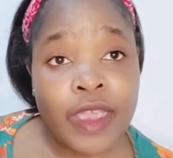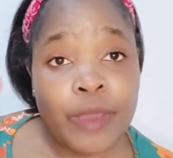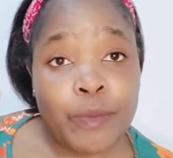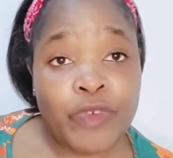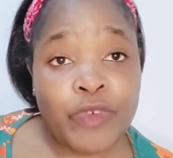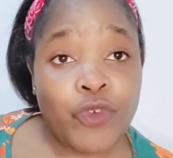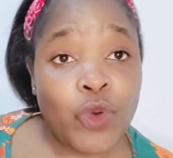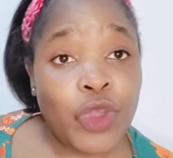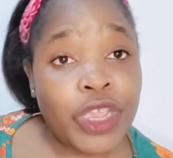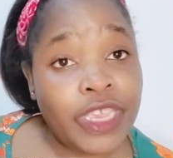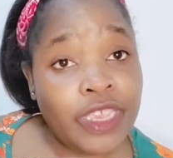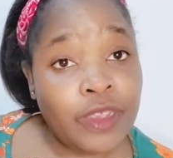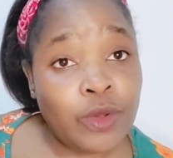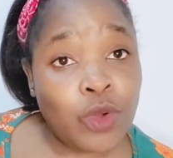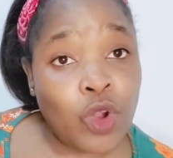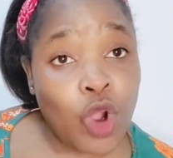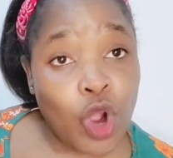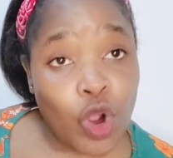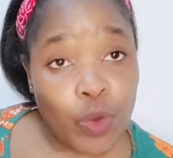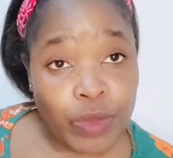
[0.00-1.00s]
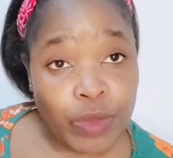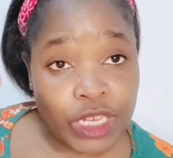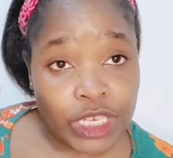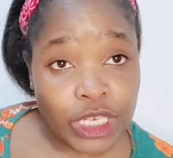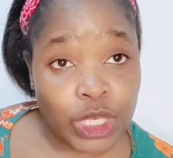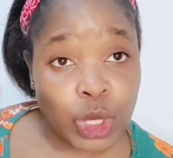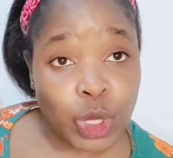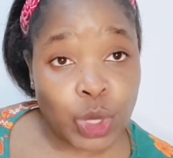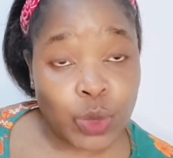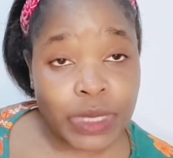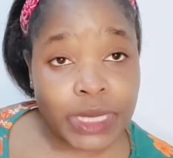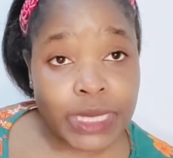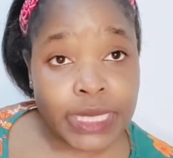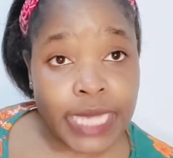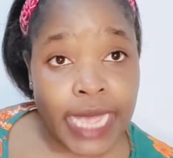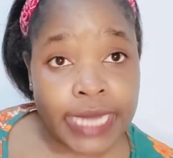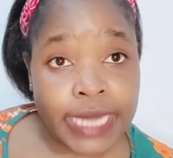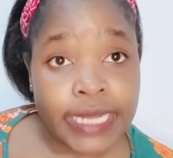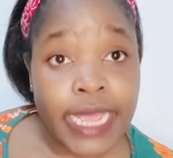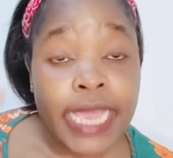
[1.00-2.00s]
Before he committed
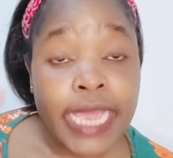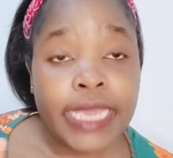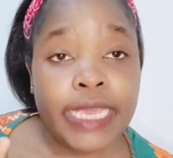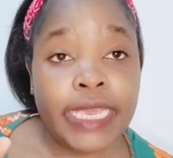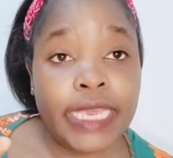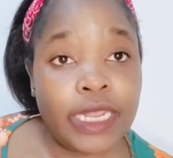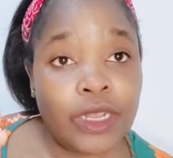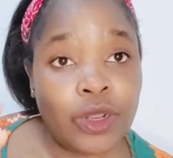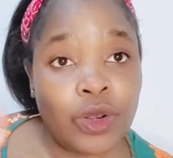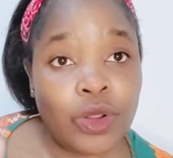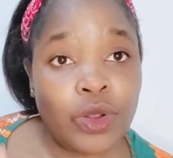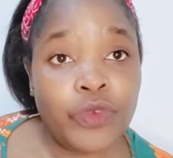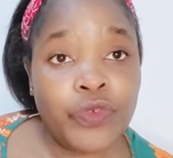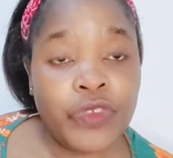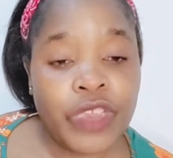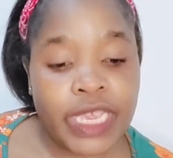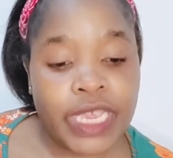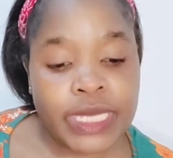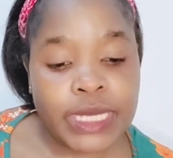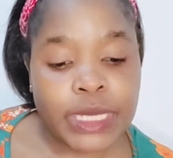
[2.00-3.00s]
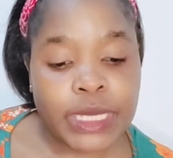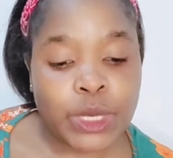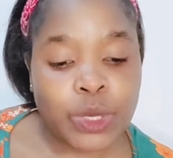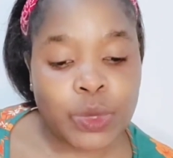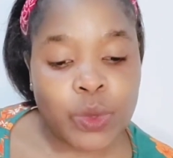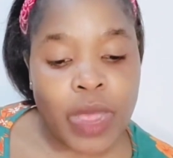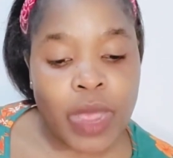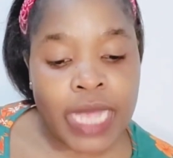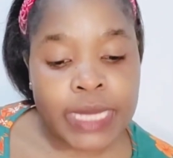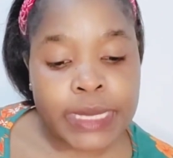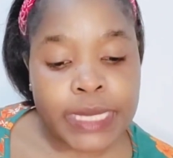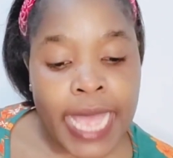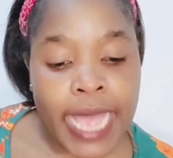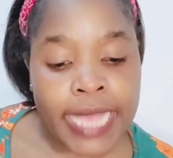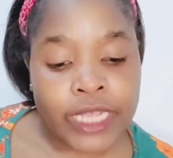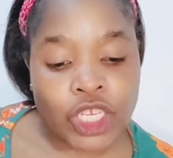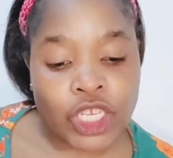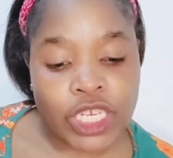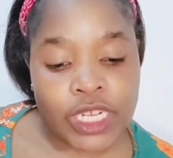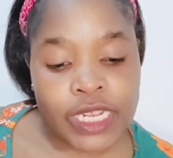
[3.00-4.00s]
suicide. He had a lot of cases to answer,
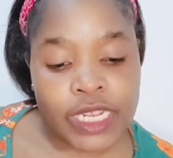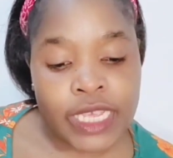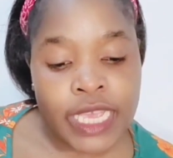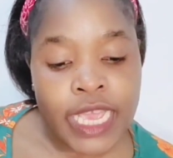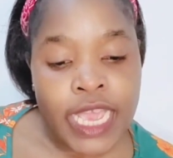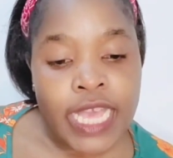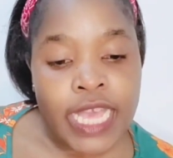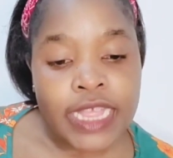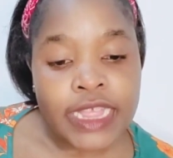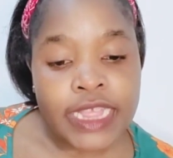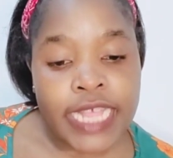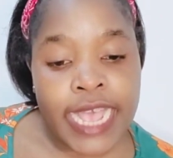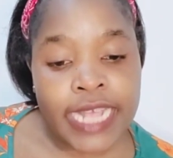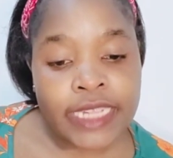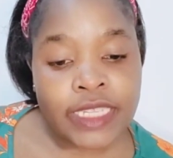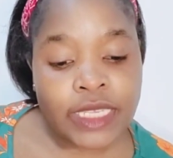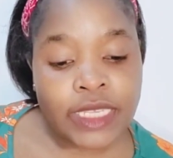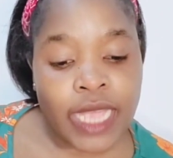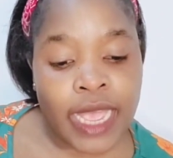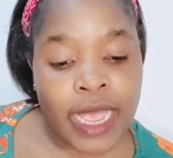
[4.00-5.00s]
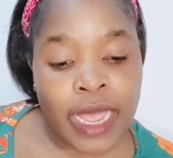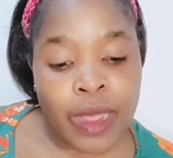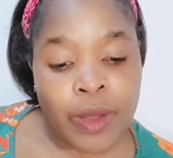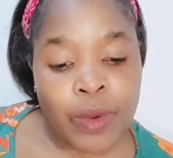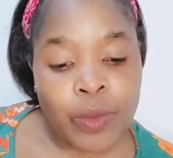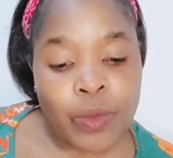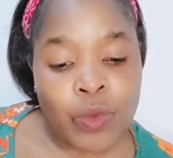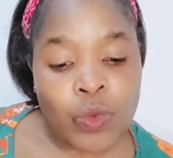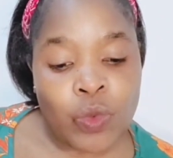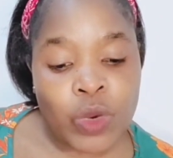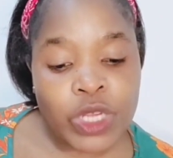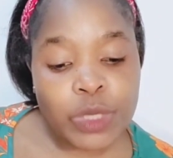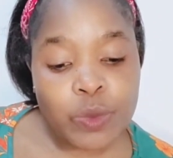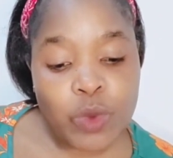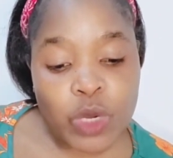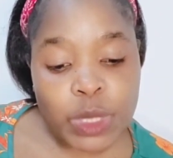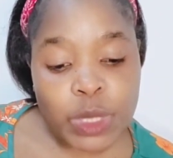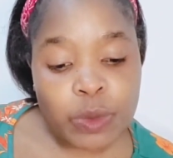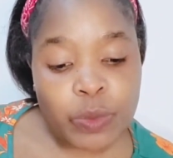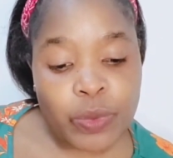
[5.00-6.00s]
actually, that which
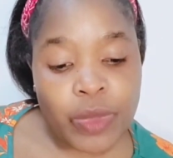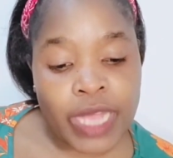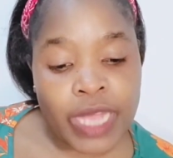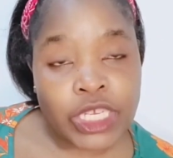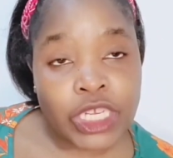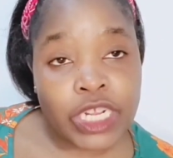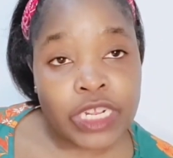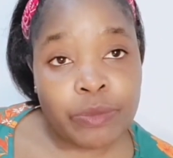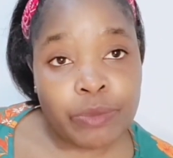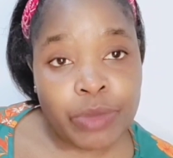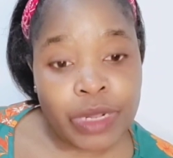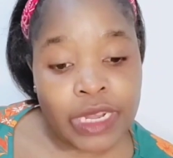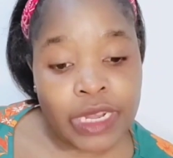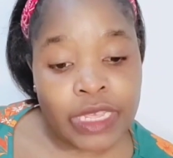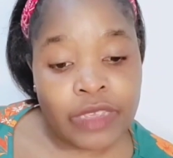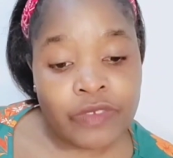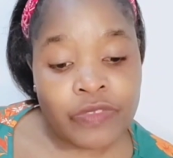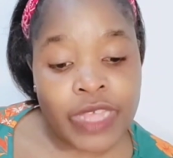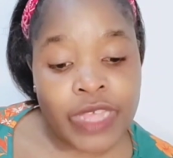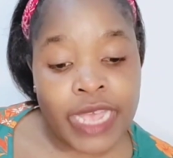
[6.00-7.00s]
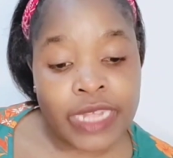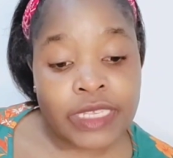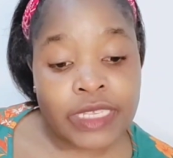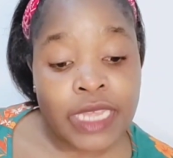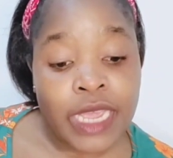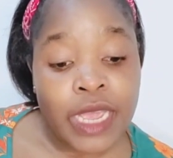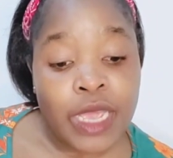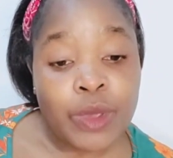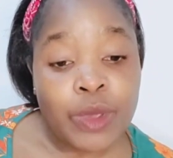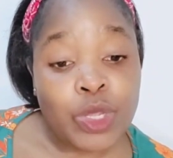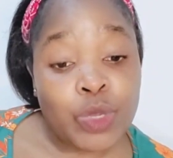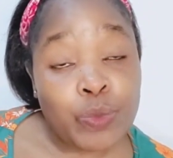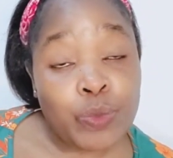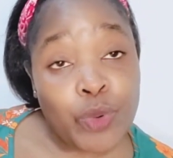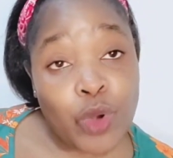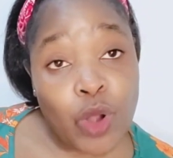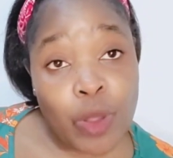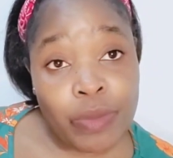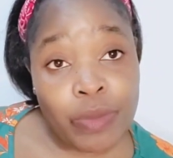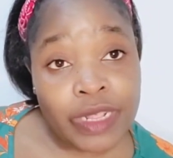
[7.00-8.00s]
most people actually believe that
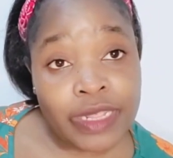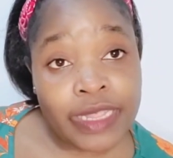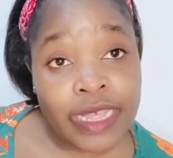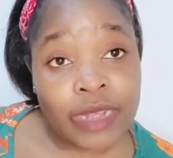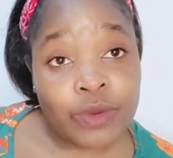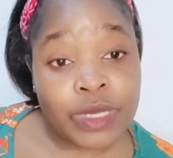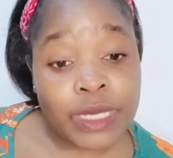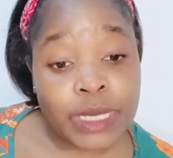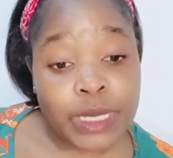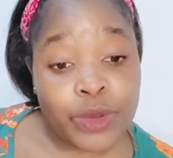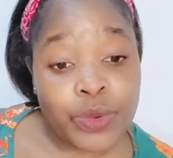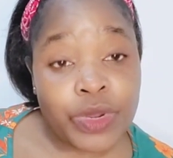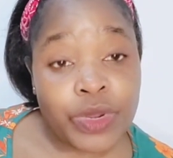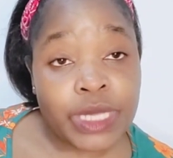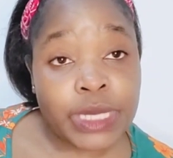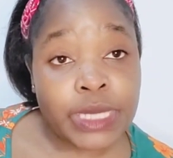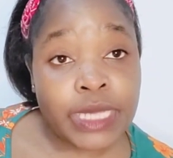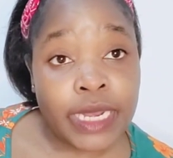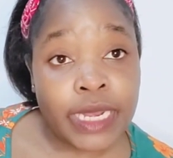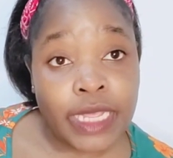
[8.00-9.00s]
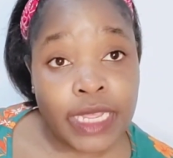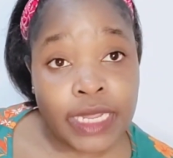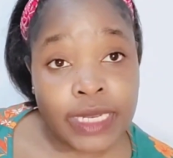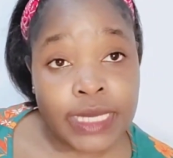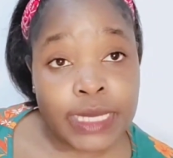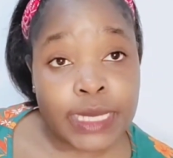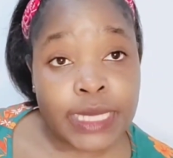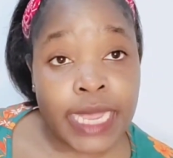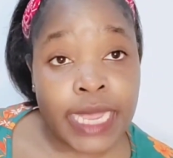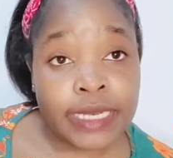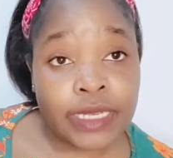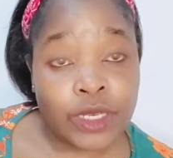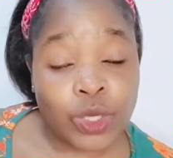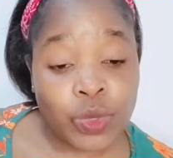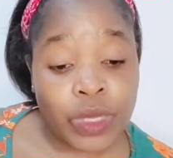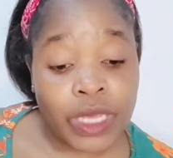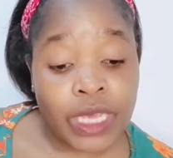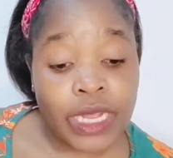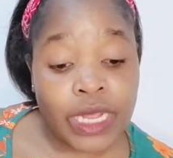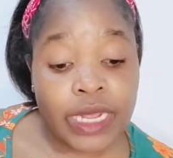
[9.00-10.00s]
probably that was the reason he decided to
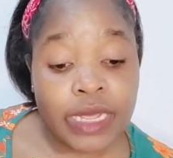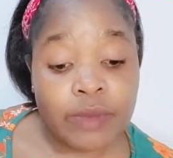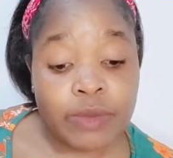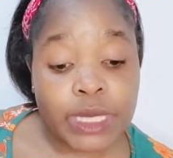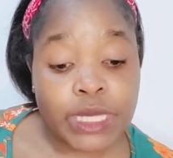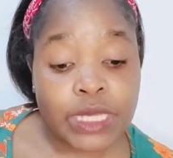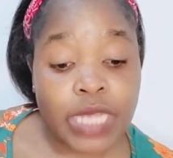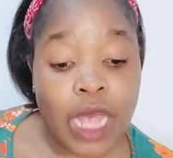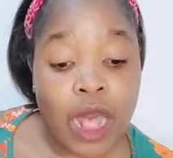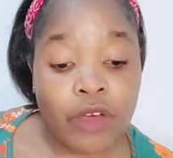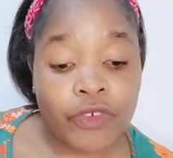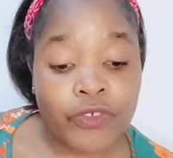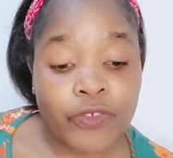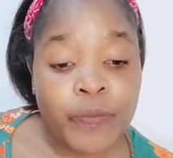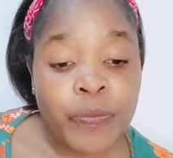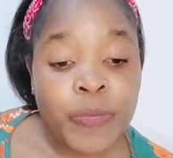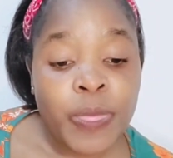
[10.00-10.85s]
kill himself.